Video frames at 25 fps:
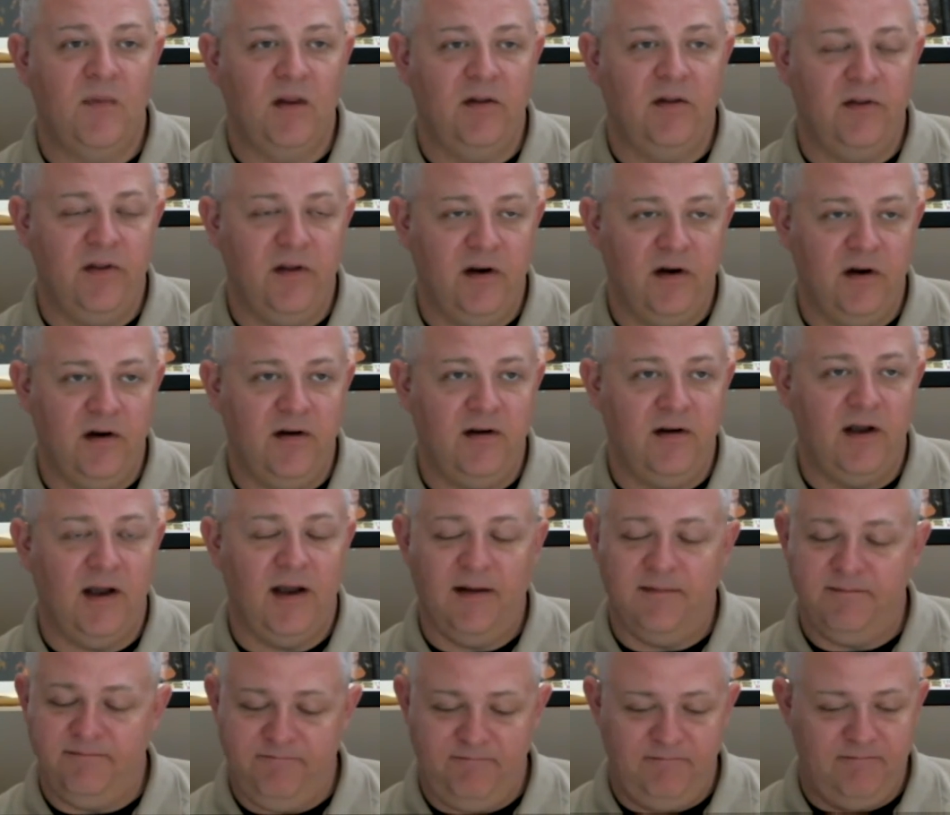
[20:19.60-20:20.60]

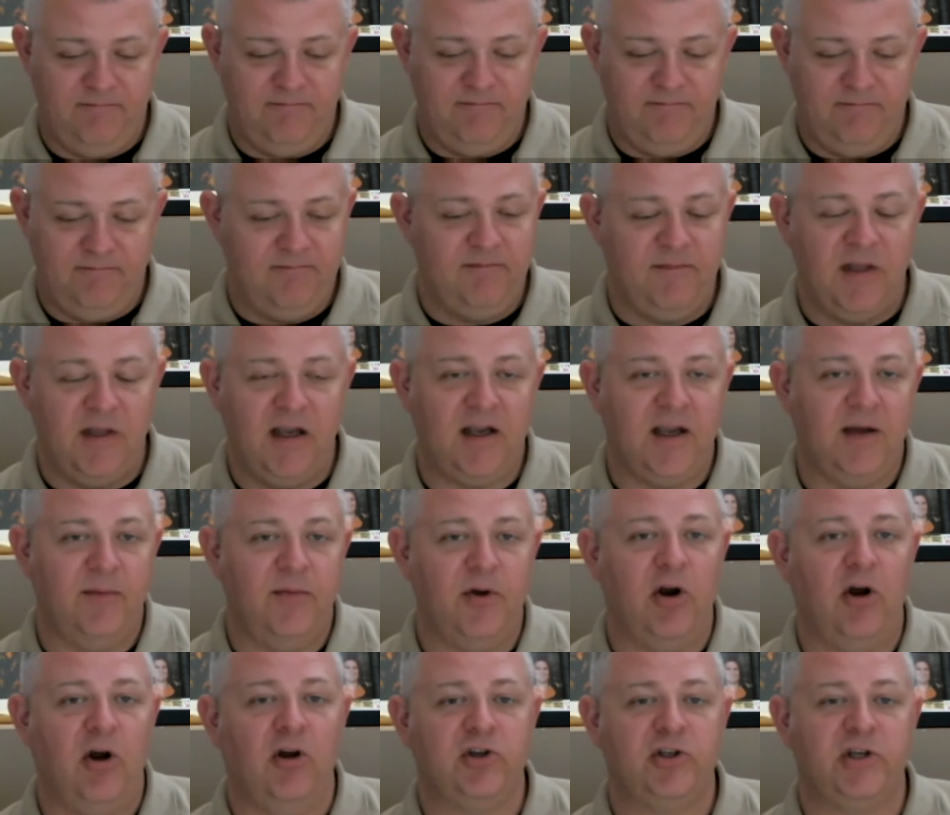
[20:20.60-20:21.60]
They come
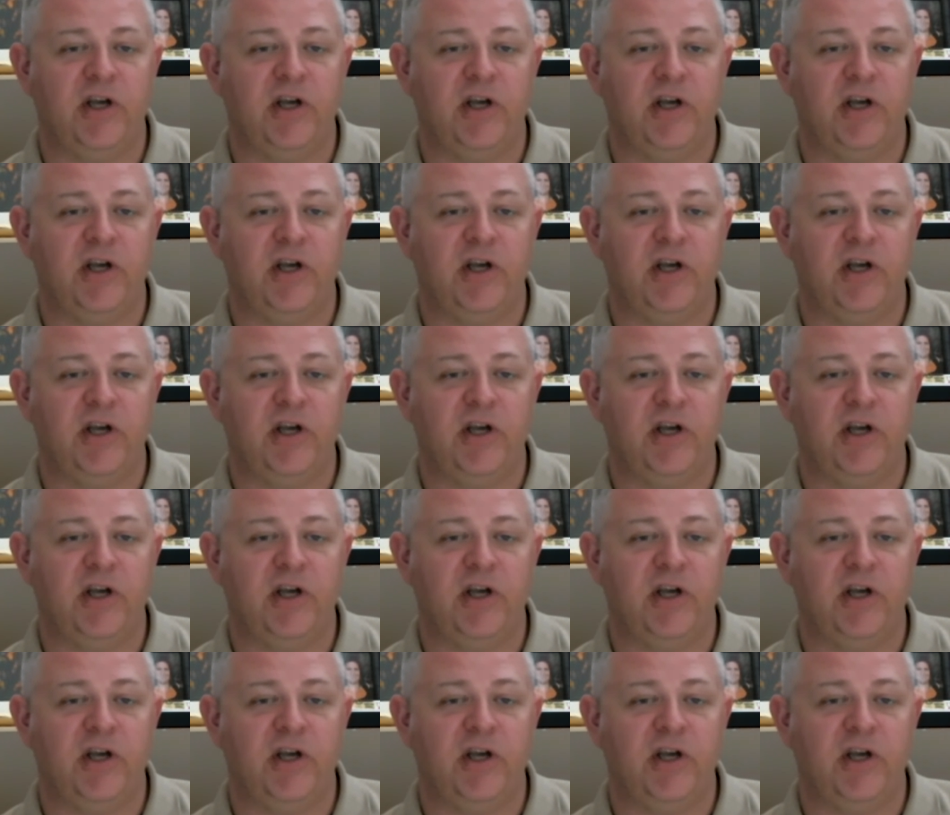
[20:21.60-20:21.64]
in all